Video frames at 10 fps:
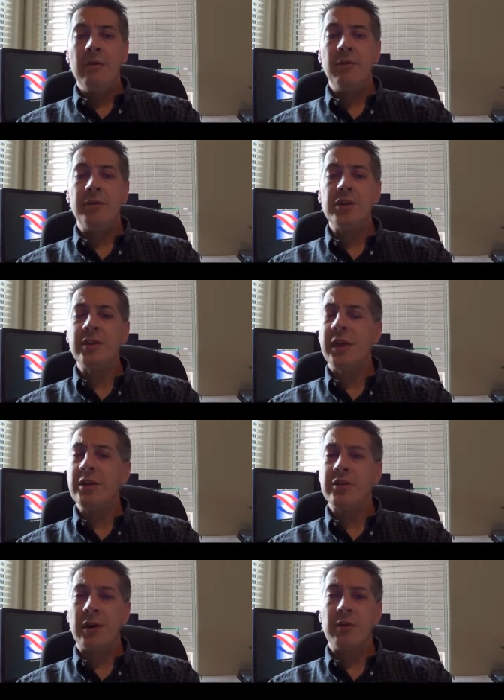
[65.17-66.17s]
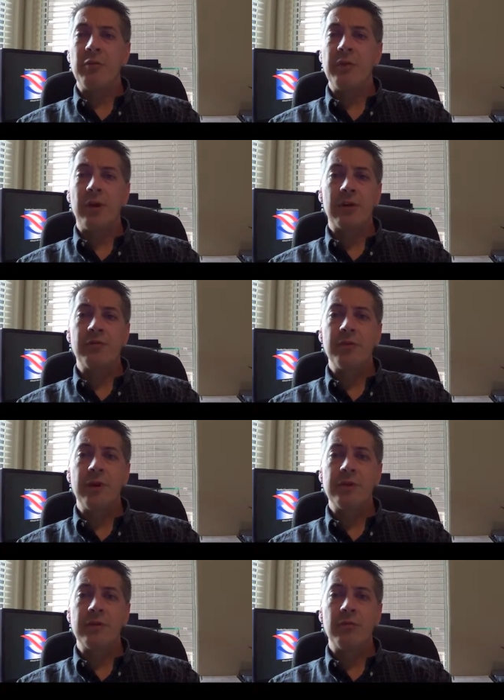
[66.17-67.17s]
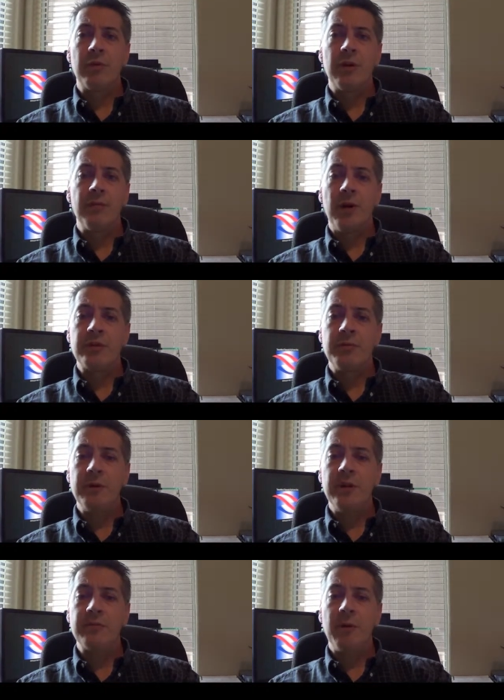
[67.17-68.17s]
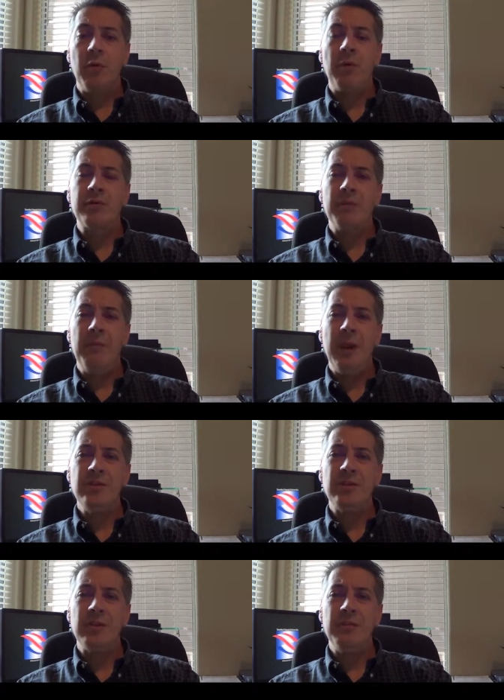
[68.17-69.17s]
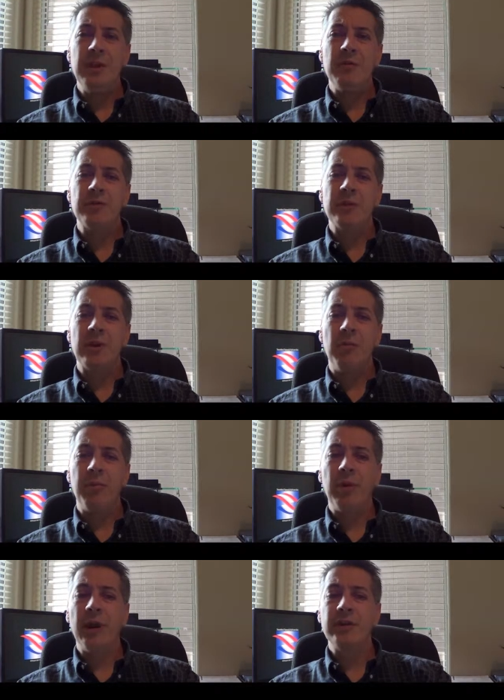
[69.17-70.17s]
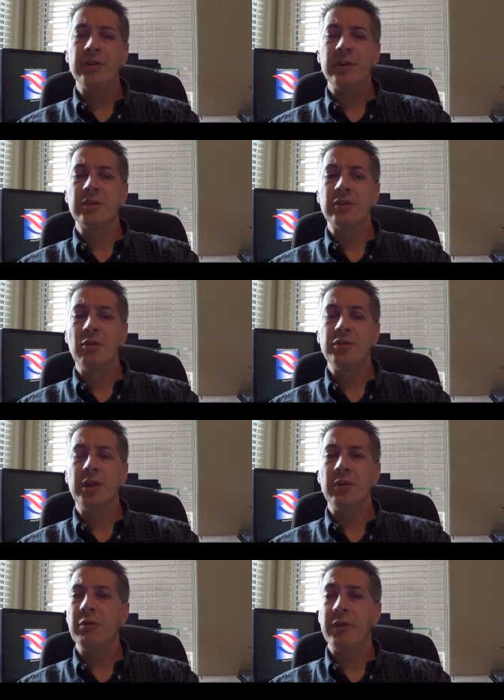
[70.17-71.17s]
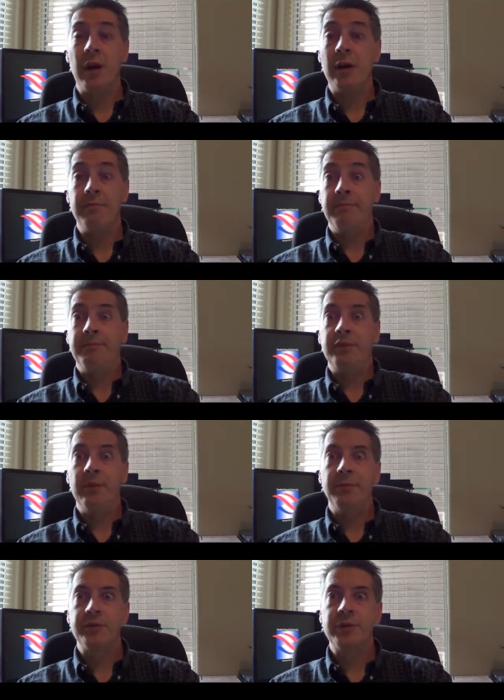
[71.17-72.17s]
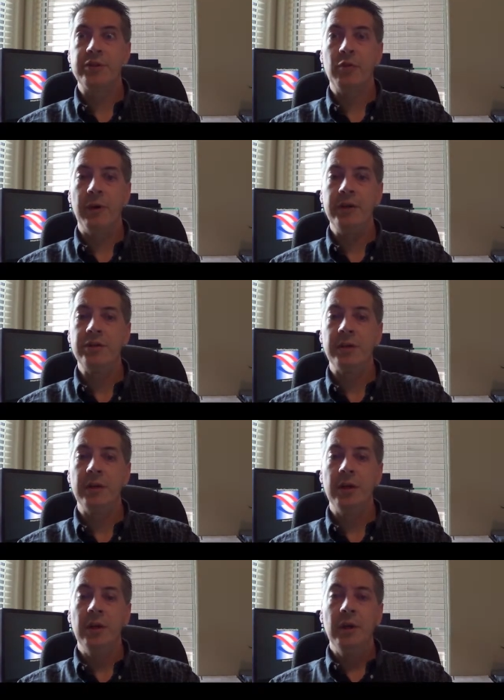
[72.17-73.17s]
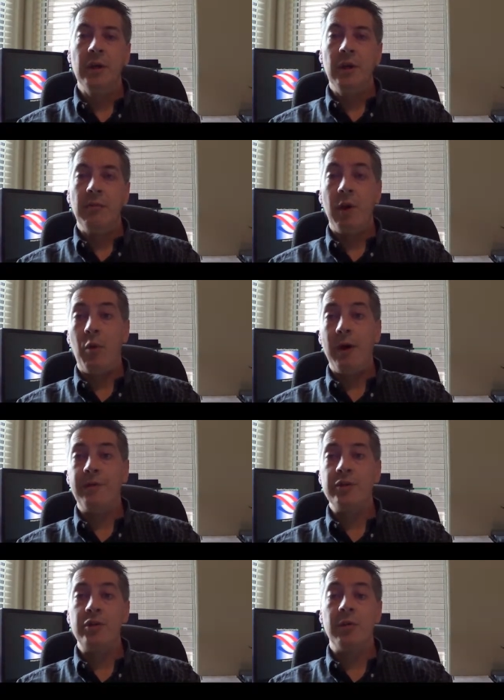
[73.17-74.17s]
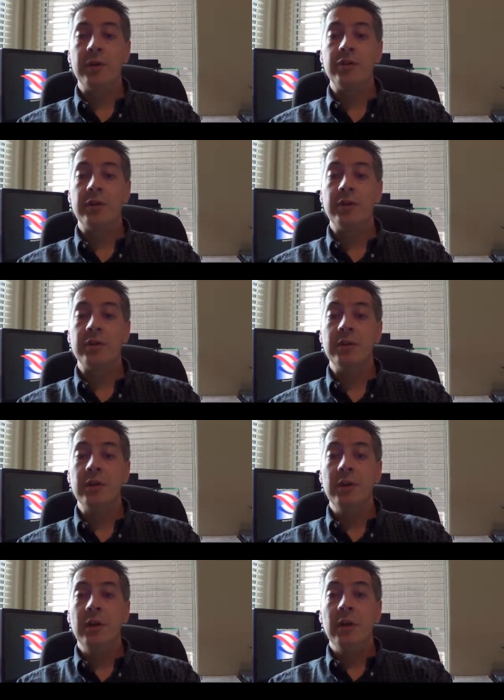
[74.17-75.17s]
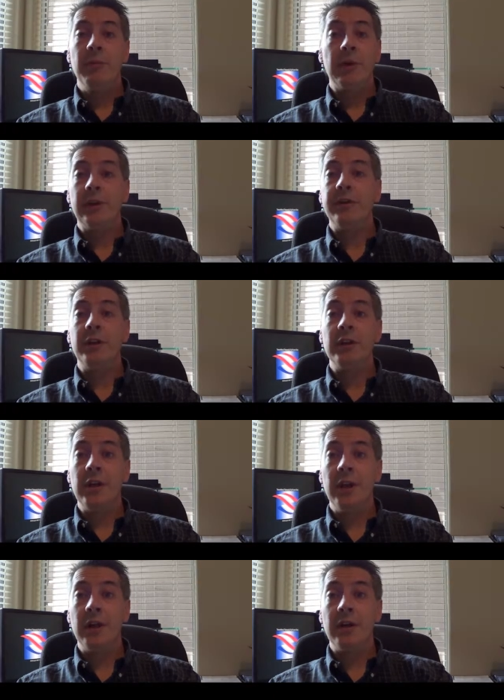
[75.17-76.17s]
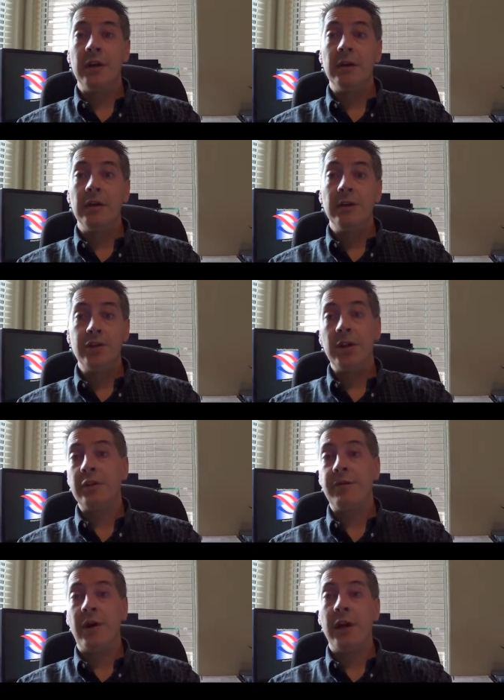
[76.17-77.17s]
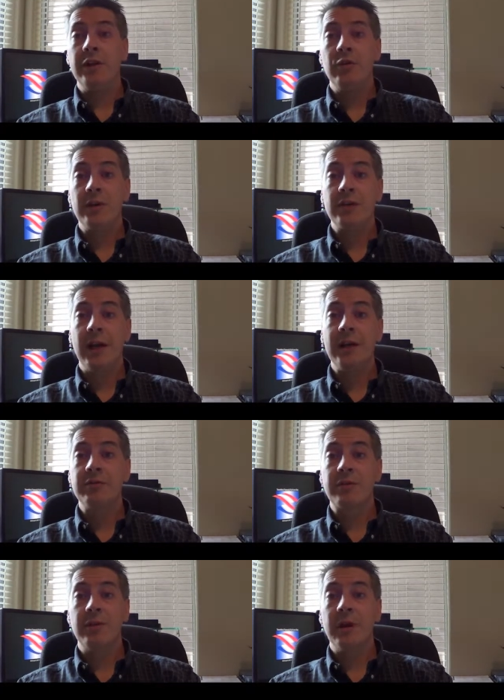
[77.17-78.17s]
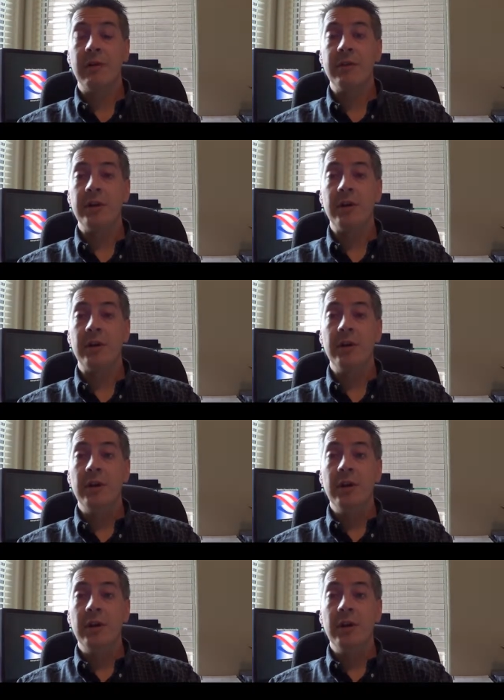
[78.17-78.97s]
We were just getting started with our careers and weren't of much means, but what was amazing to me was the complexity associated with our simple situation. My wife is a U.S. citizen, but living in Canada, she had to file a U.S. tax return every year.